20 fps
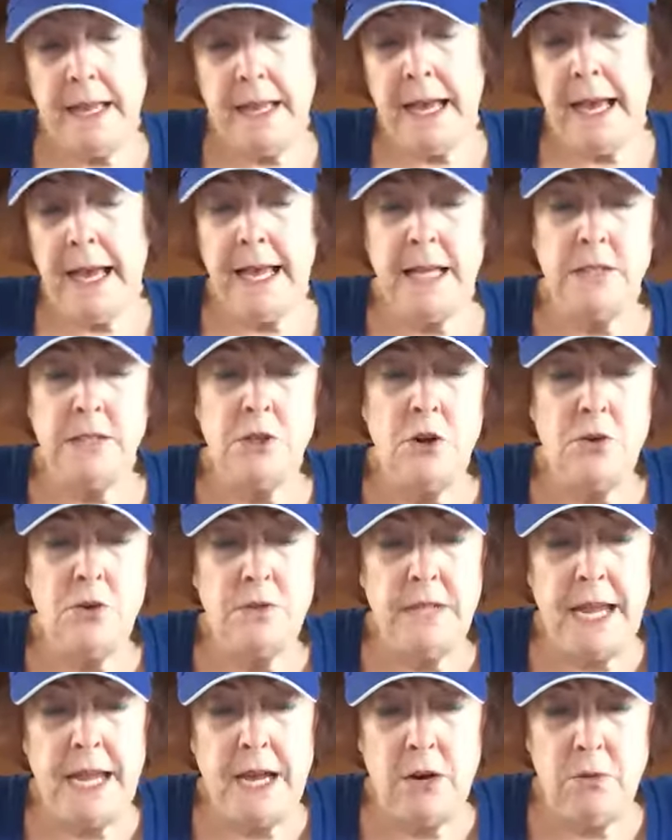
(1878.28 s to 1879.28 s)
I had no
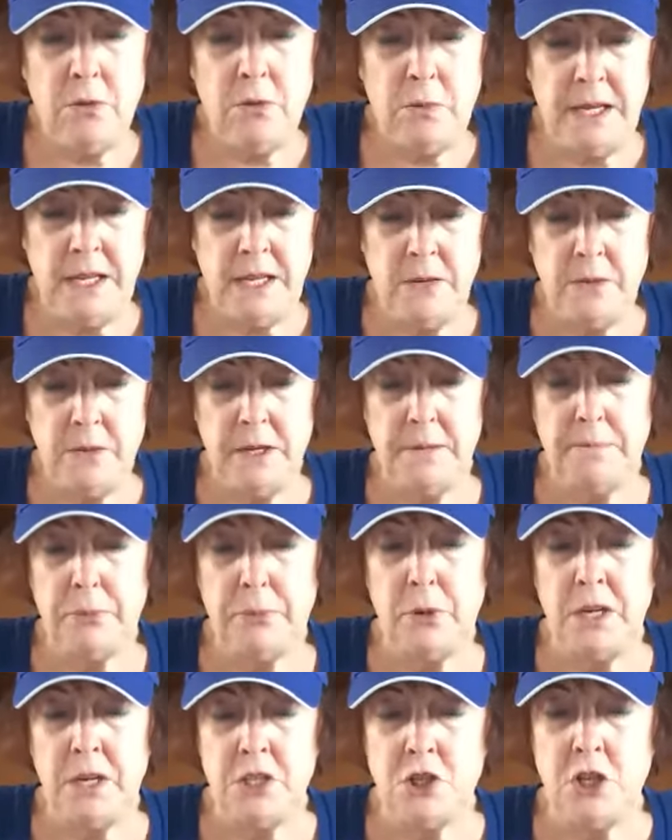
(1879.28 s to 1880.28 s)
doubt Winnie would
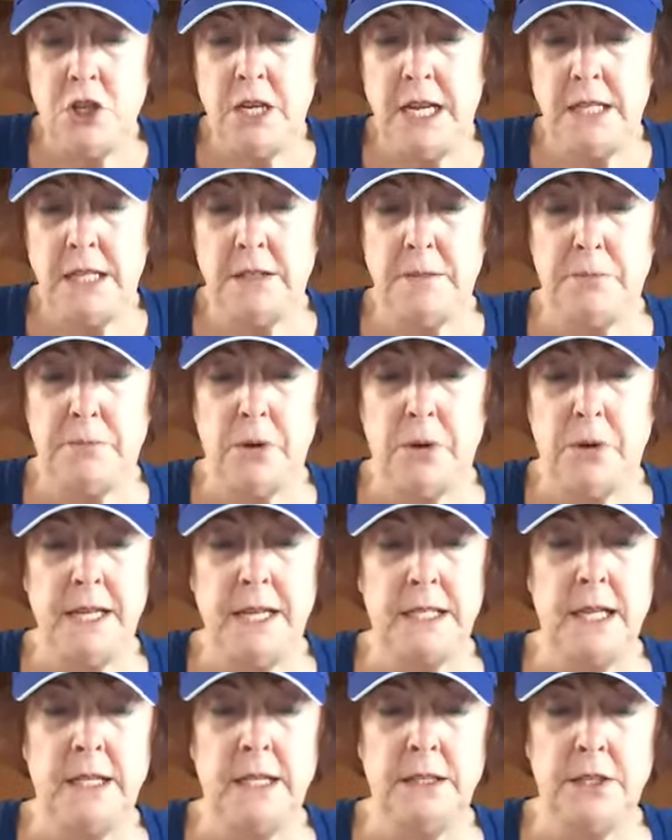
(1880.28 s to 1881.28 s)
appreciate the bright
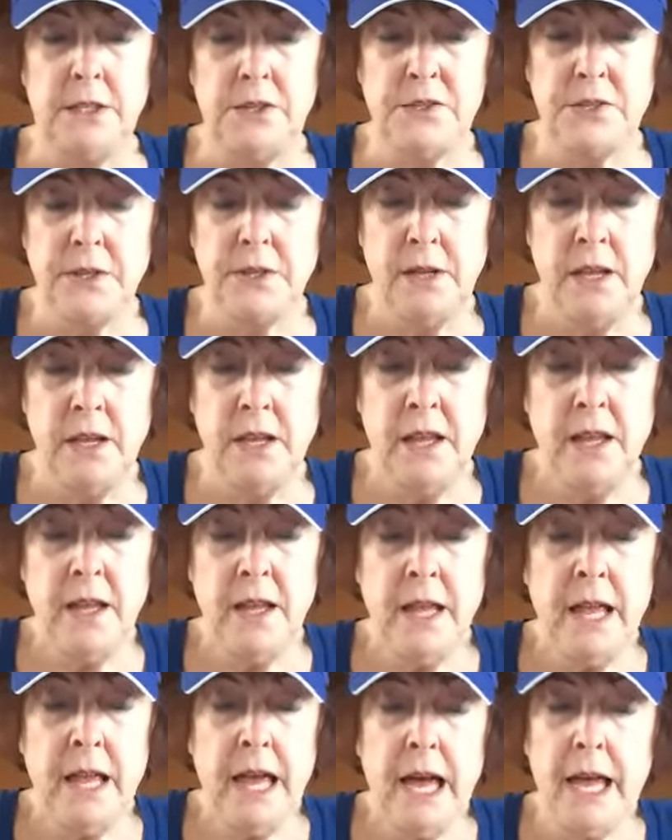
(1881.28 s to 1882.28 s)
colors.
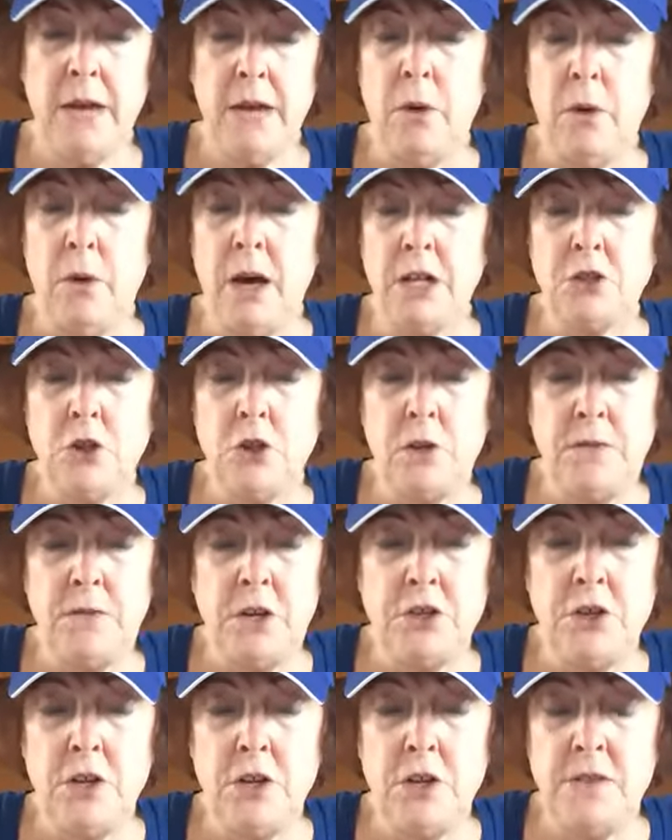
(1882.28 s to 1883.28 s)
I walked over
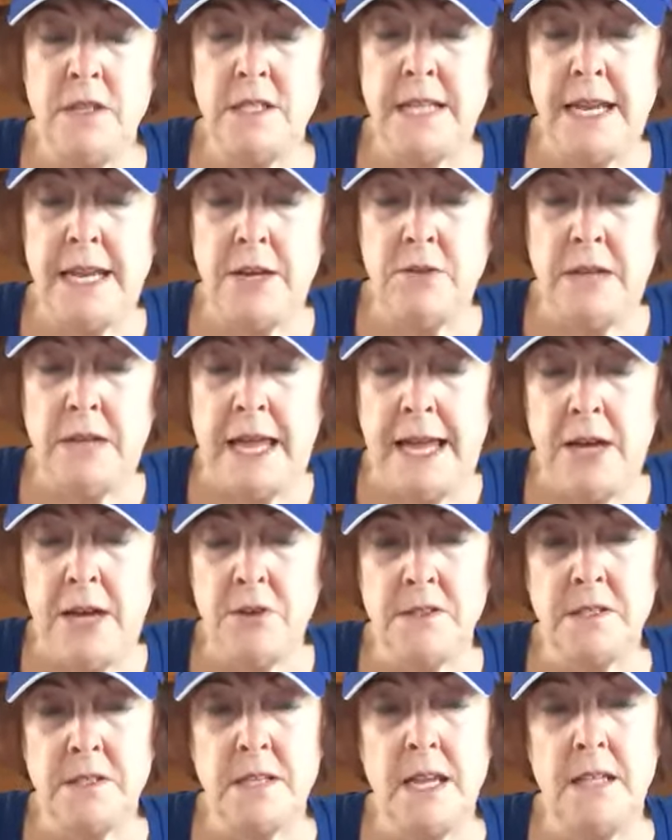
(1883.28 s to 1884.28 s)
to the town
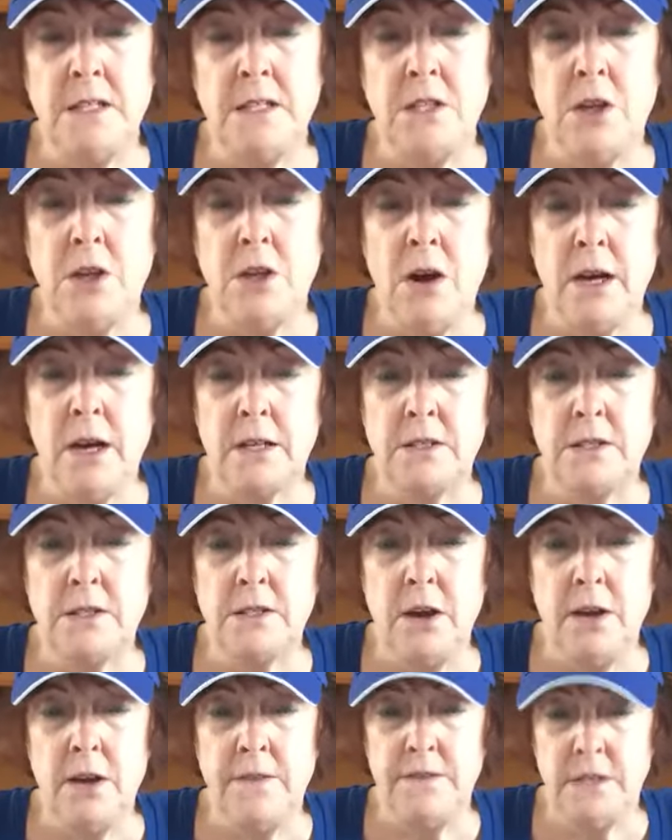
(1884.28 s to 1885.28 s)
house and knocked
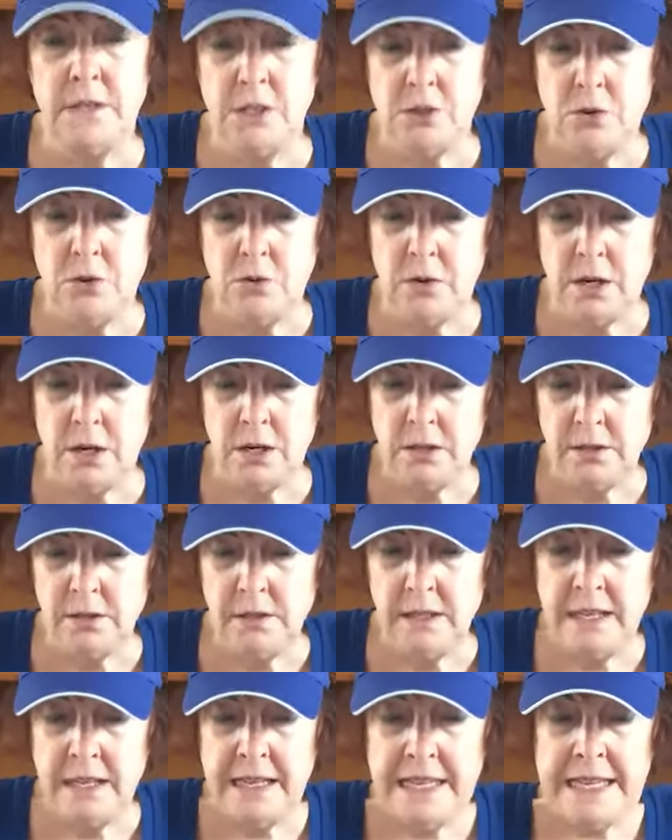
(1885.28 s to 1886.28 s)
on the door.
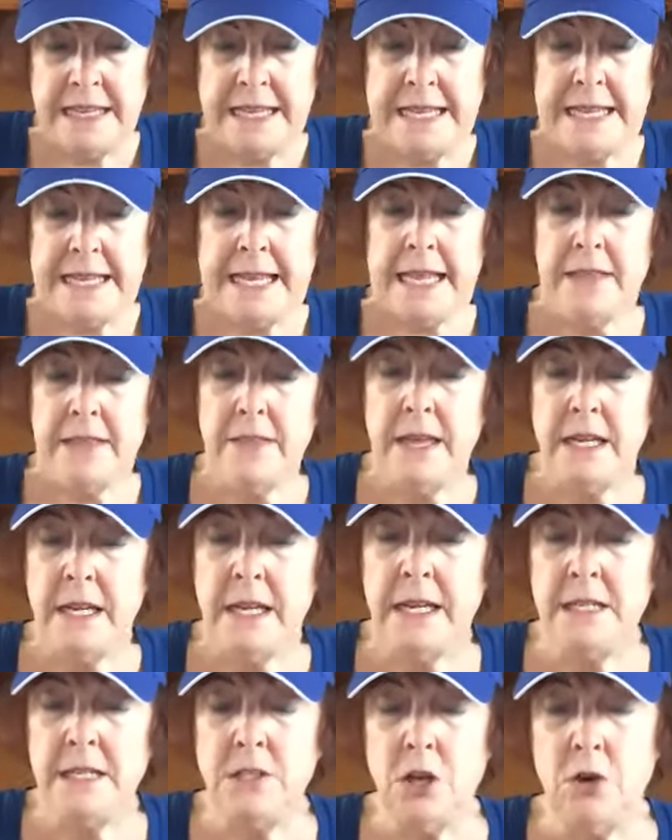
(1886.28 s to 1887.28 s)
Then
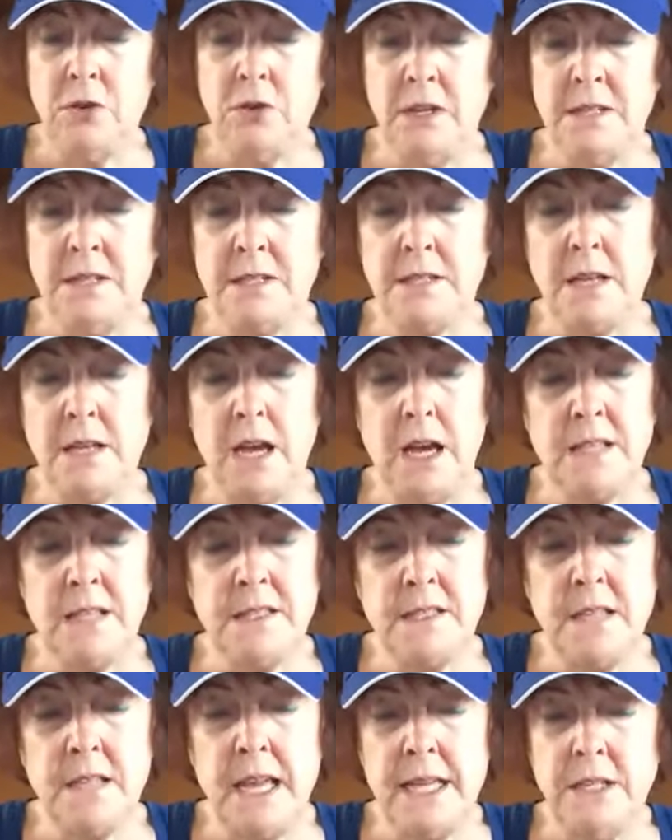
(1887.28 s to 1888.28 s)
I noticed a
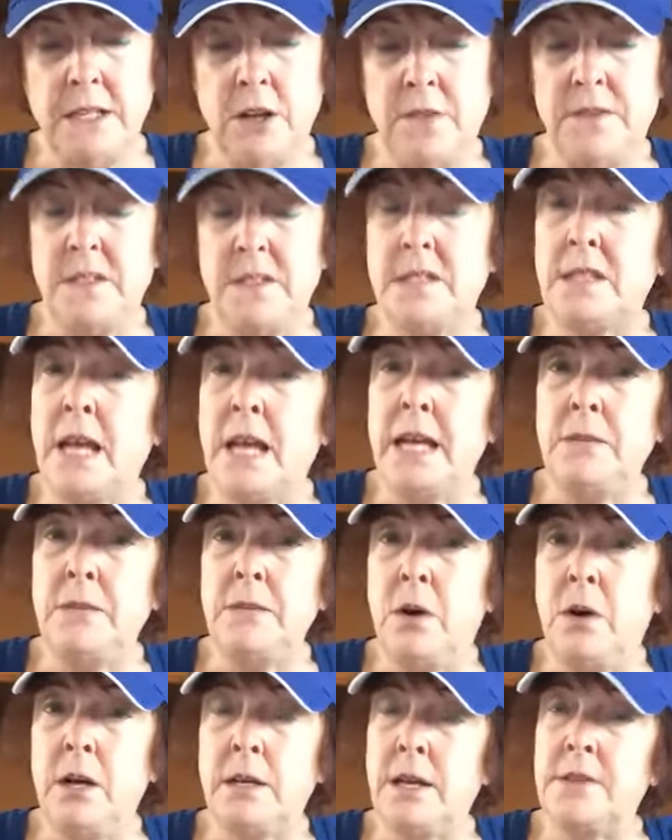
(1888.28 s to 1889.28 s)
sign on the
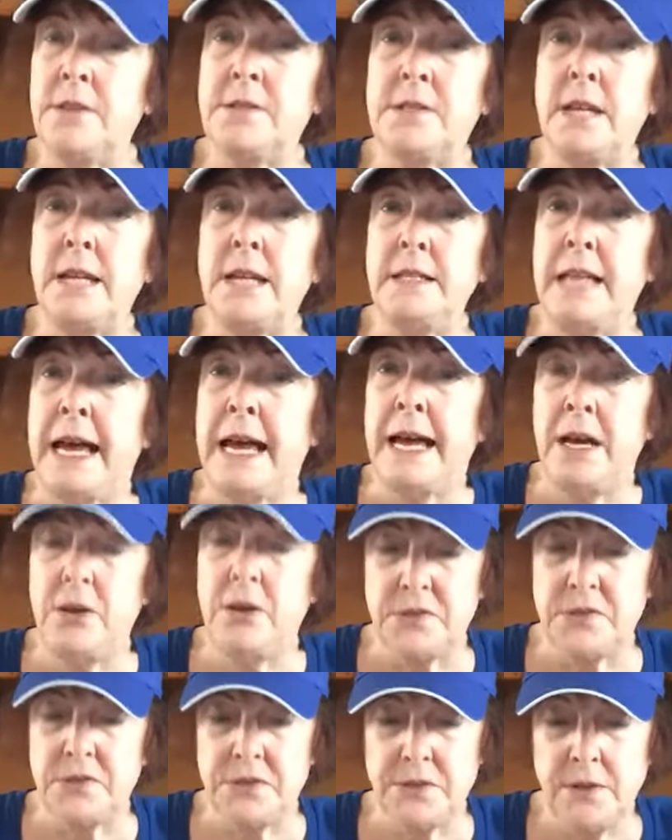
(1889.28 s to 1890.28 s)
sidewalk outside the
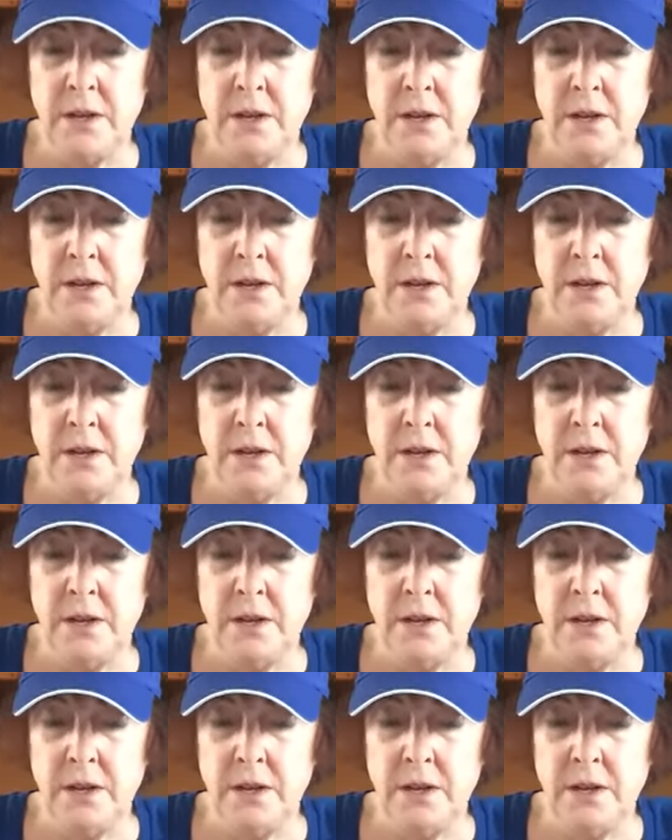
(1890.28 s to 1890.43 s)
house